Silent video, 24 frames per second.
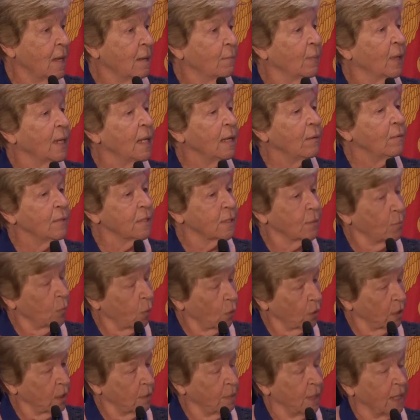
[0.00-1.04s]
But he was
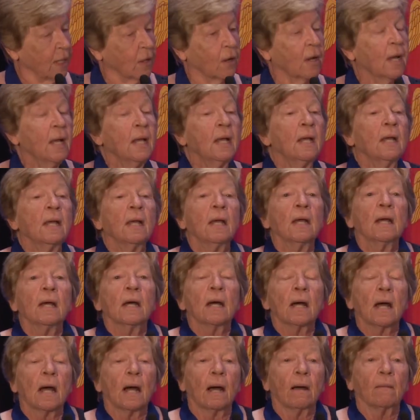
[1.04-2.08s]
important to be there.
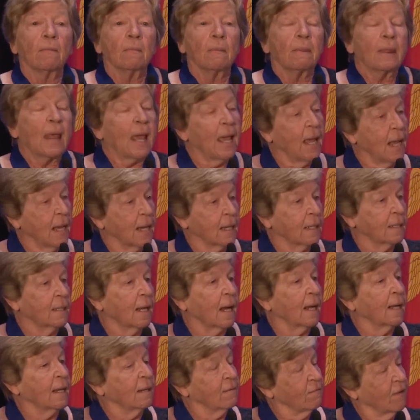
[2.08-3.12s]
And
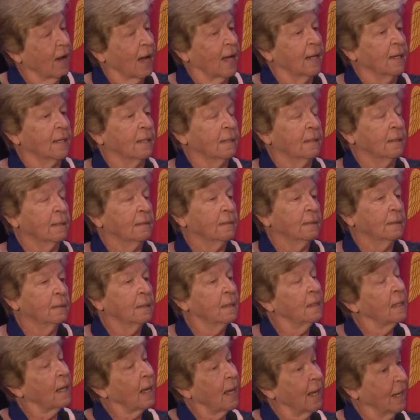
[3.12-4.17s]
I invited
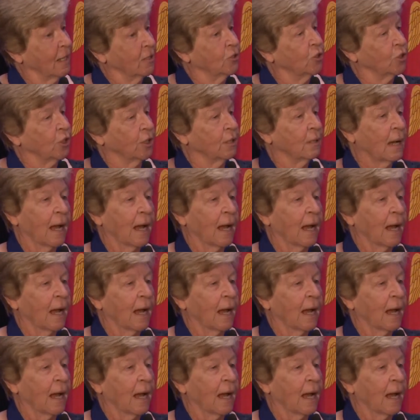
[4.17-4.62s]
Angie.